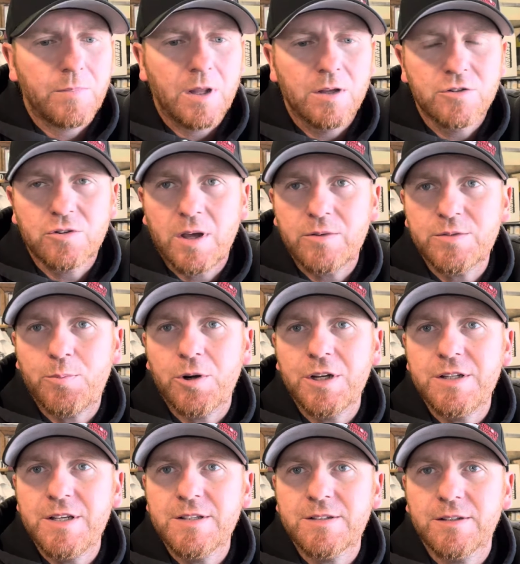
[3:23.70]
So that was pretty
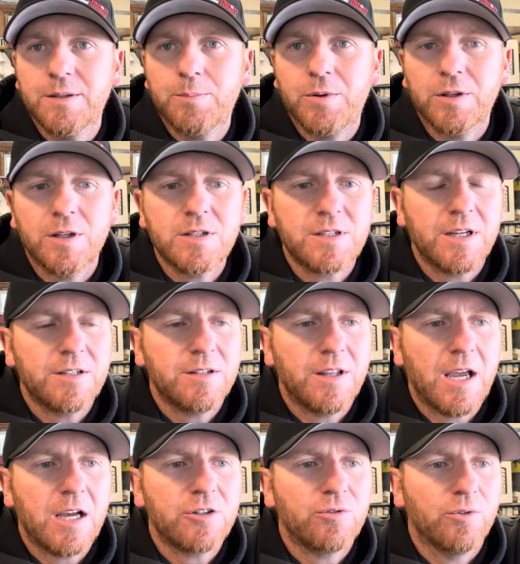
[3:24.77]
decent, but let's get to the
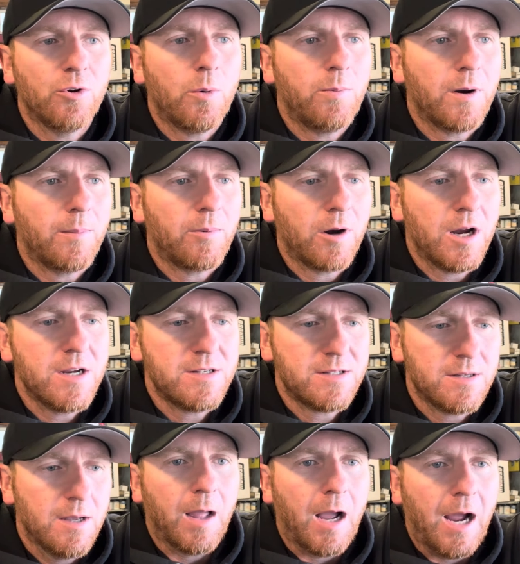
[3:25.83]
actual no prep
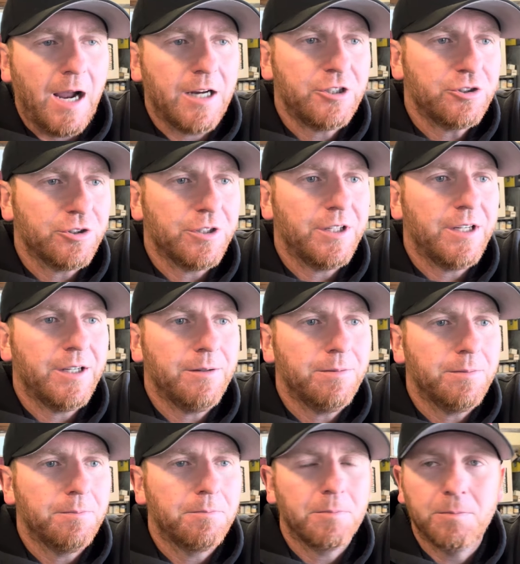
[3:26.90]
race. I actually
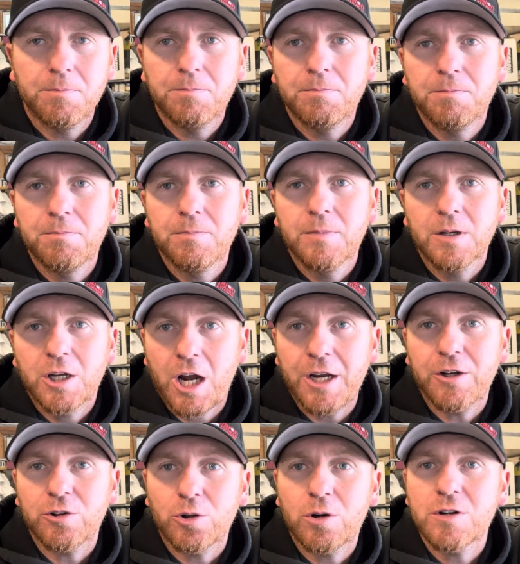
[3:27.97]

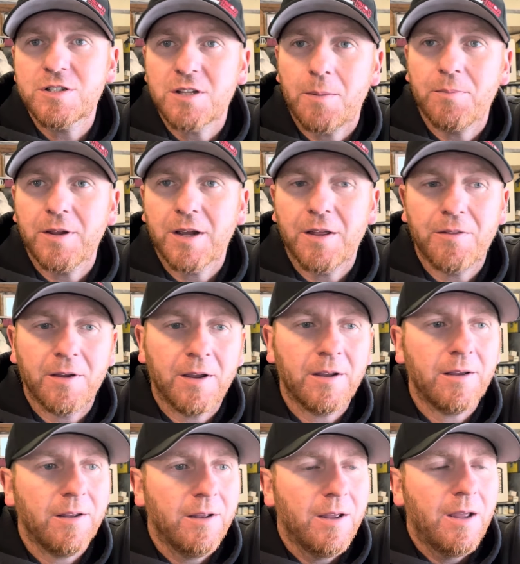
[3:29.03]
kind of learned something, I
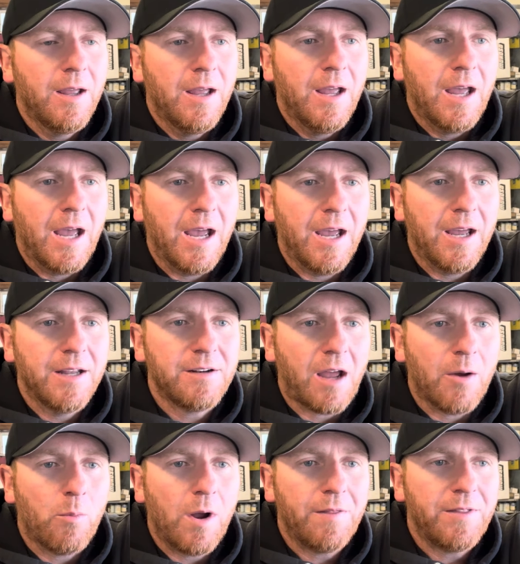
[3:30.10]
think. And
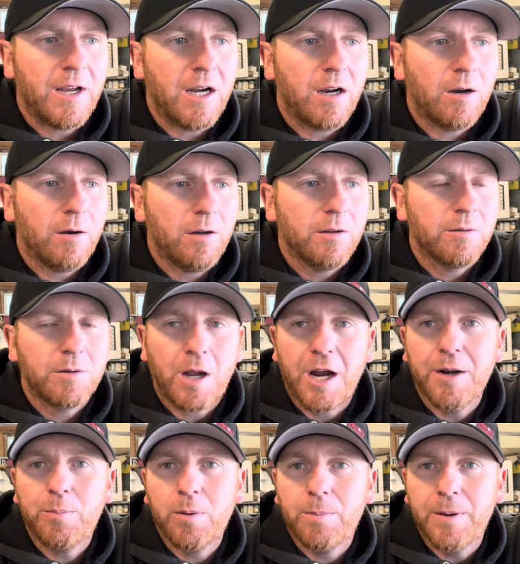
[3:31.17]
I went there
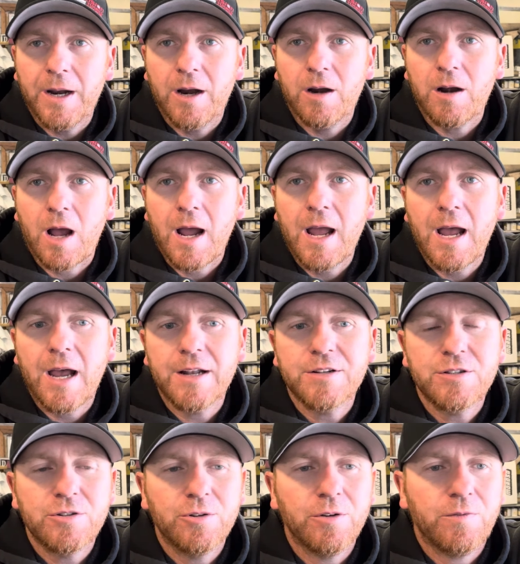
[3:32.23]
kind of prepared. I
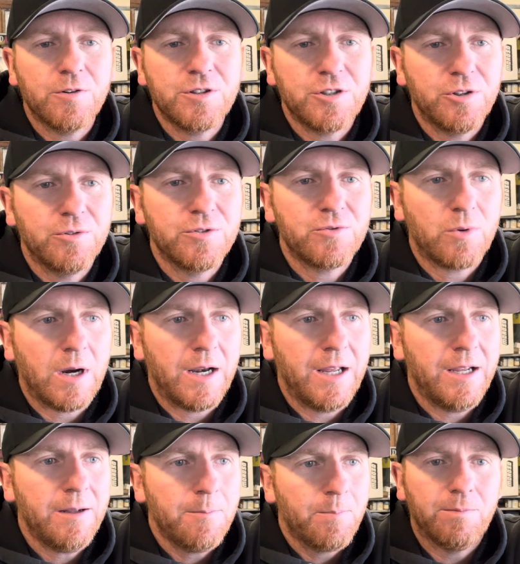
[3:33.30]
had 2 different tunes
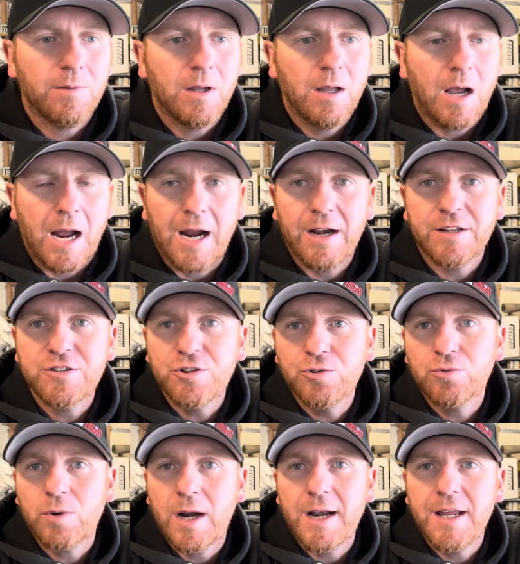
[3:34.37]
ready. I had a
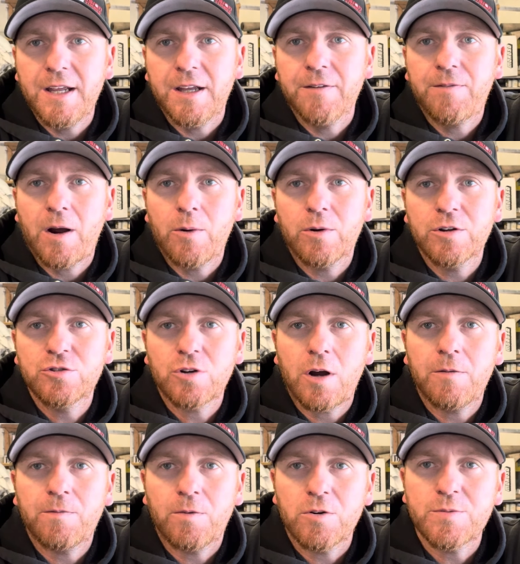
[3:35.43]
tune ready if I were to draw
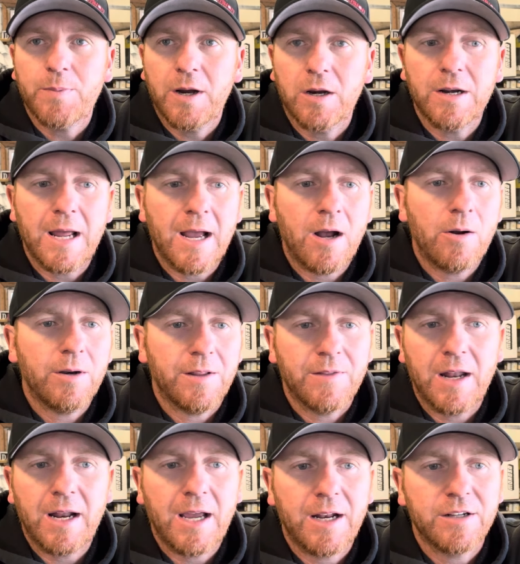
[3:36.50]
first pair down, and
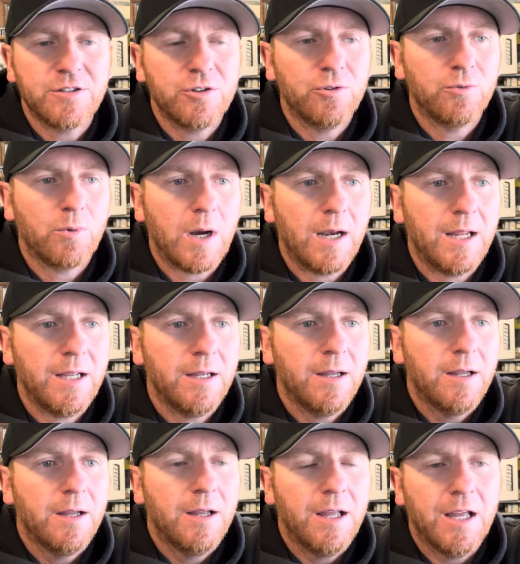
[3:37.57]
then I had a tune ready
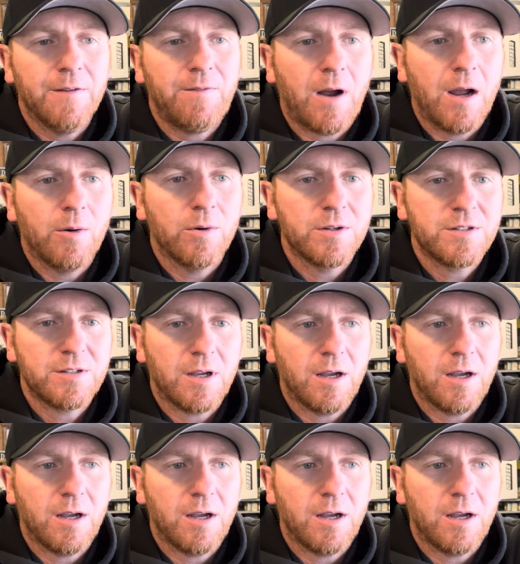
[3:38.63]
if I was